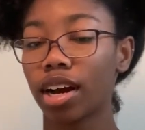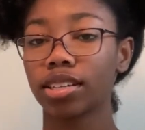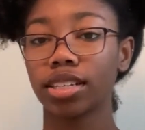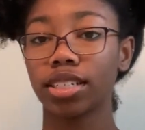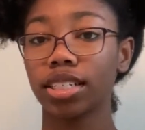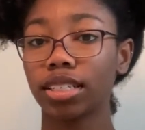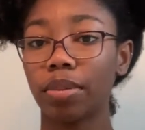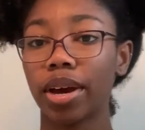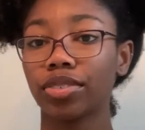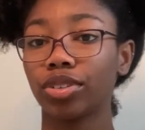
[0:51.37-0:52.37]
I got this at TJ
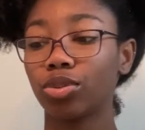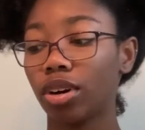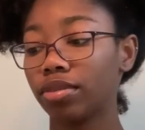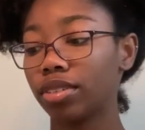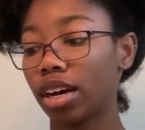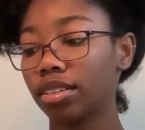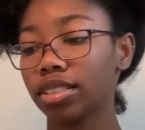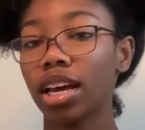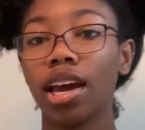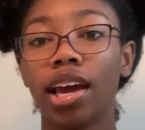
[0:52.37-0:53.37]
Maxx for
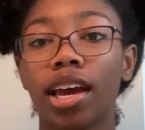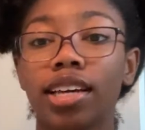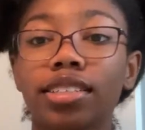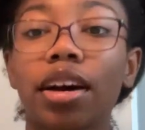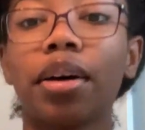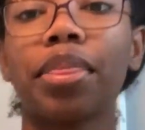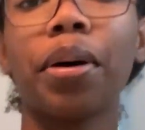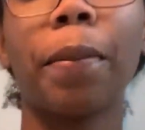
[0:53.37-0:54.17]
$12. It's called the